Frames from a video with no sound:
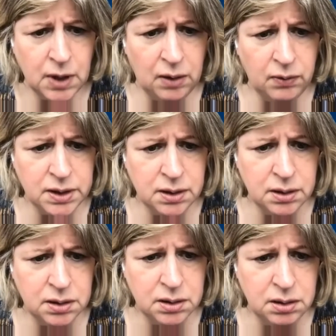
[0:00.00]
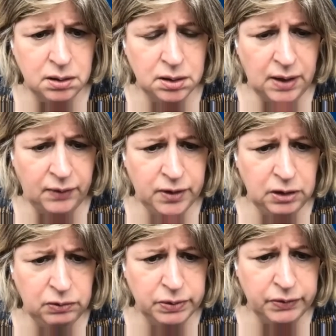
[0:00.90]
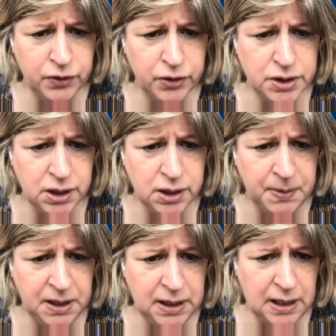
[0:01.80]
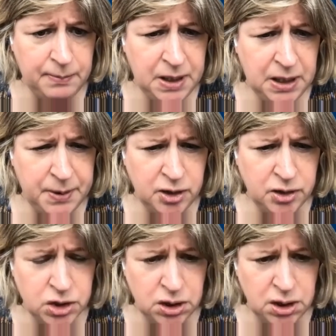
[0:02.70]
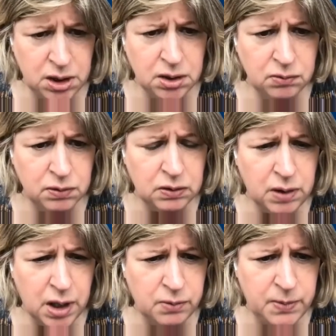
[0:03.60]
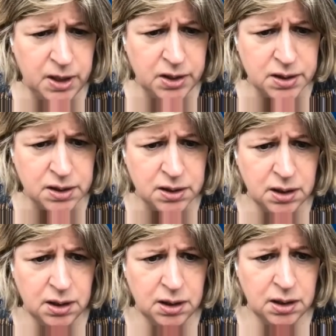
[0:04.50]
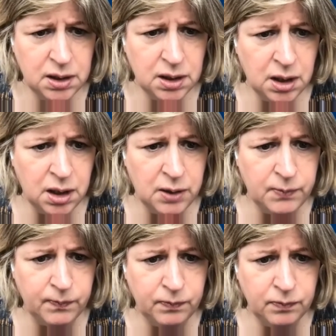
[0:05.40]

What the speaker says: I would definitely refer to the PAPPG requirements. Saddiq?